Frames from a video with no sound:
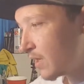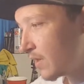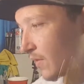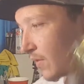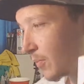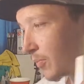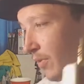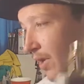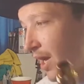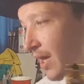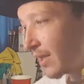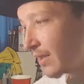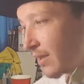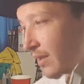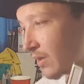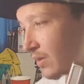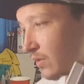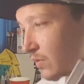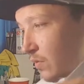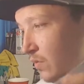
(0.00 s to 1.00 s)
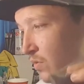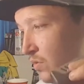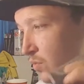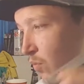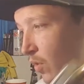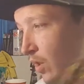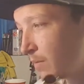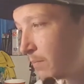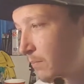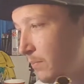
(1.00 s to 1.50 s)
The product includes
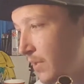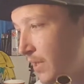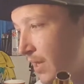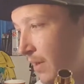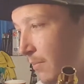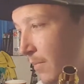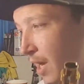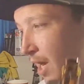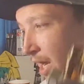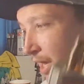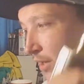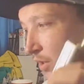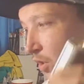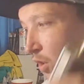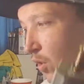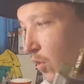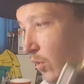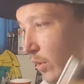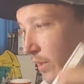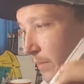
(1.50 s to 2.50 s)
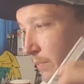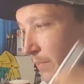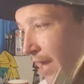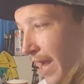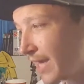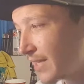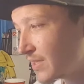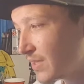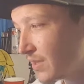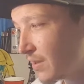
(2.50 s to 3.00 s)
one BMI Goldie
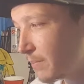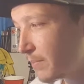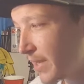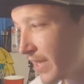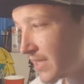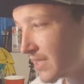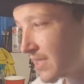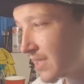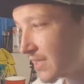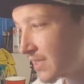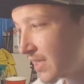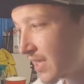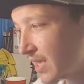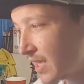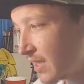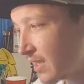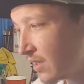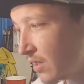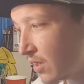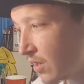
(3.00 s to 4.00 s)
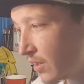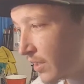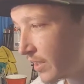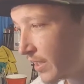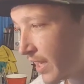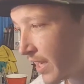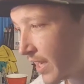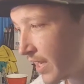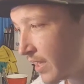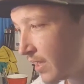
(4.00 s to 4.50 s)
Back to the Basics Killa
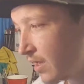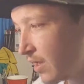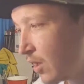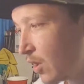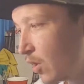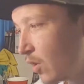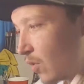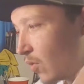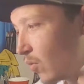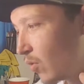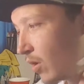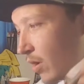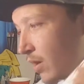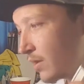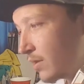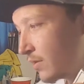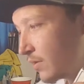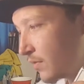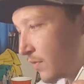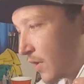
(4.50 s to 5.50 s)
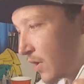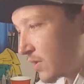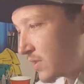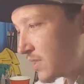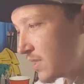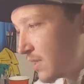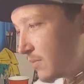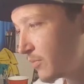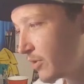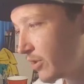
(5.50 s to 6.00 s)
RDA, one
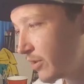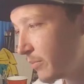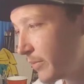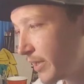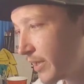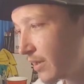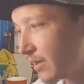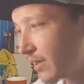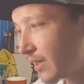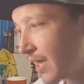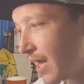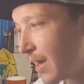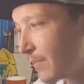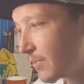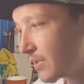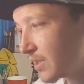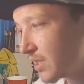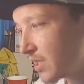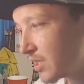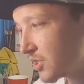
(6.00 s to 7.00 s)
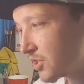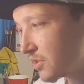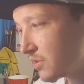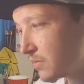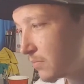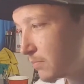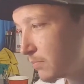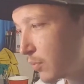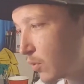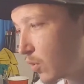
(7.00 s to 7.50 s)
13 millimeter
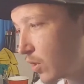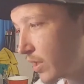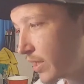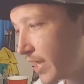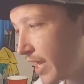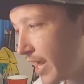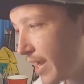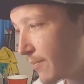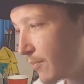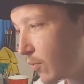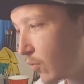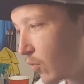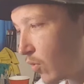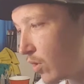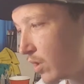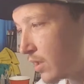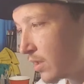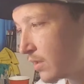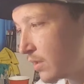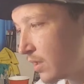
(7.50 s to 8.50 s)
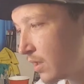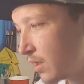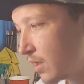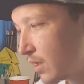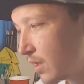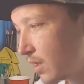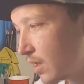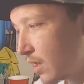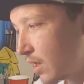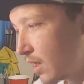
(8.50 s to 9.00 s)
competition board cap, one
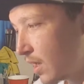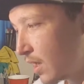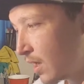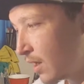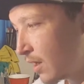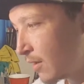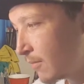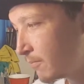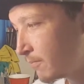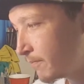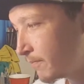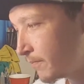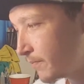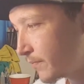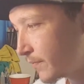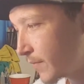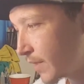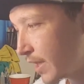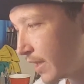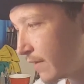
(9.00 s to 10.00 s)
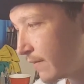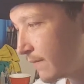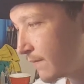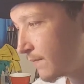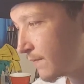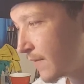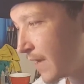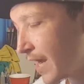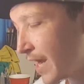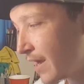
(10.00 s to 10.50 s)

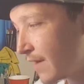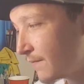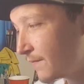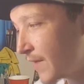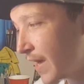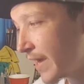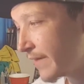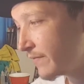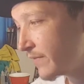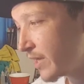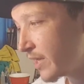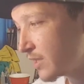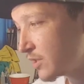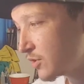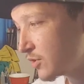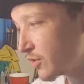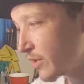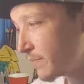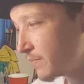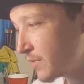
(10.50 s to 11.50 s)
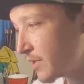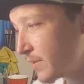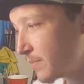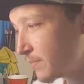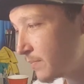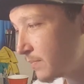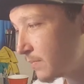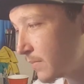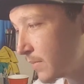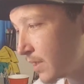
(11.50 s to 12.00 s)
510 drip tip
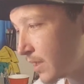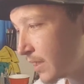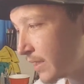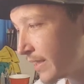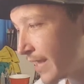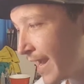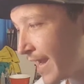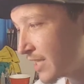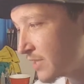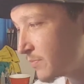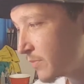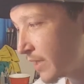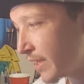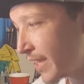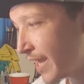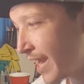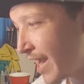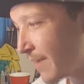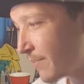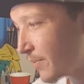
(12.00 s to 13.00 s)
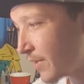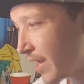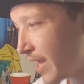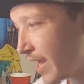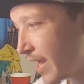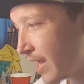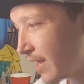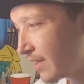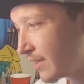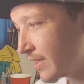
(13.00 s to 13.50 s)
attachment cap,
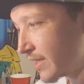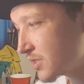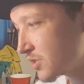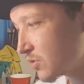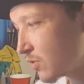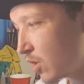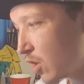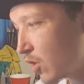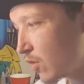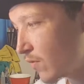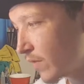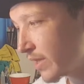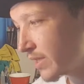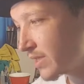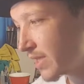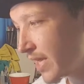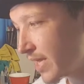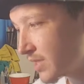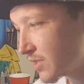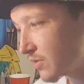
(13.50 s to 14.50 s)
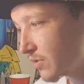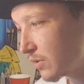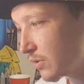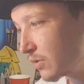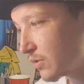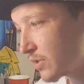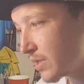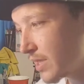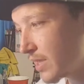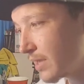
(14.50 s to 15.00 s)
and additional O-rings and
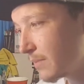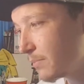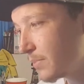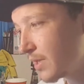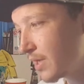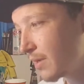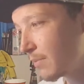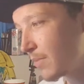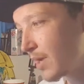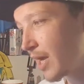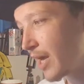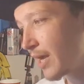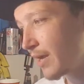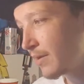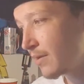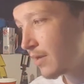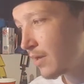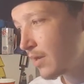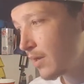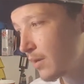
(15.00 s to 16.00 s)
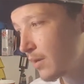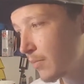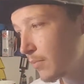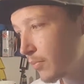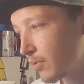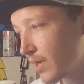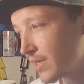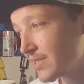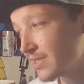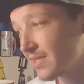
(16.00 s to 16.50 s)
screws in the BMI
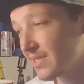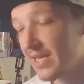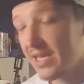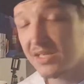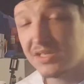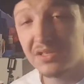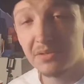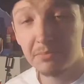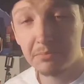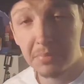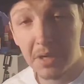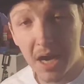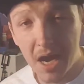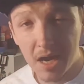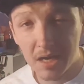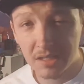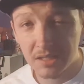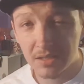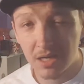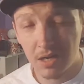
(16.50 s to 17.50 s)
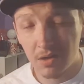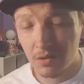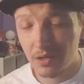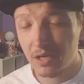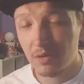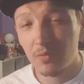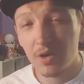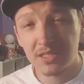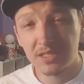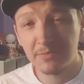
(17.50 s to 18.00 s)
presentation box. I don't
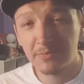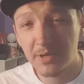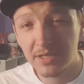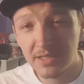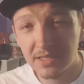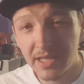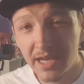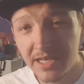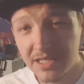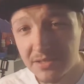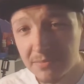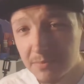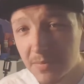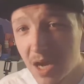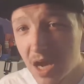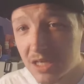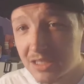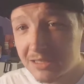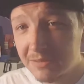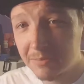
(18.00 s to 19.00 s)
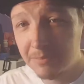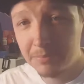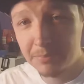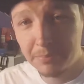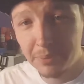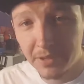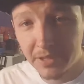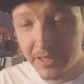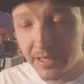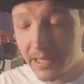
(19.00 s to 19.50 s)
get why it's a presentation box,
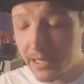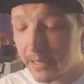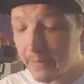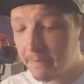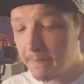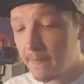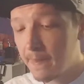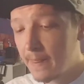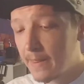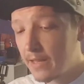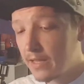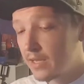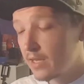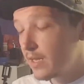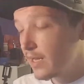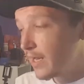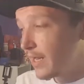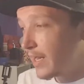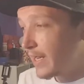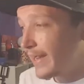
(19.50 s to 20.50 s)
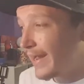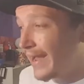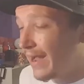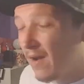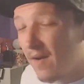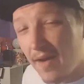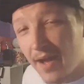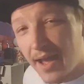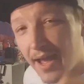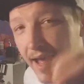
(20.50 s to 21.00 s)
but yeah.
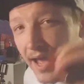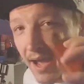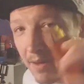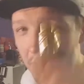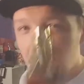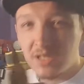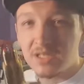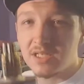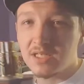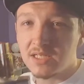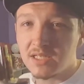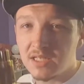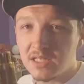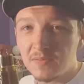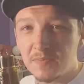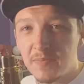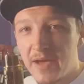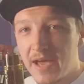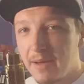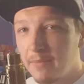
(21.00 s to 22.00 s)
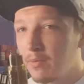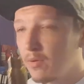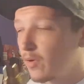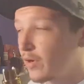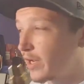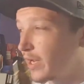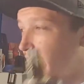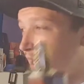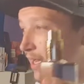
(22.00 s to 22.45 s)
Now, how much is this bad boy?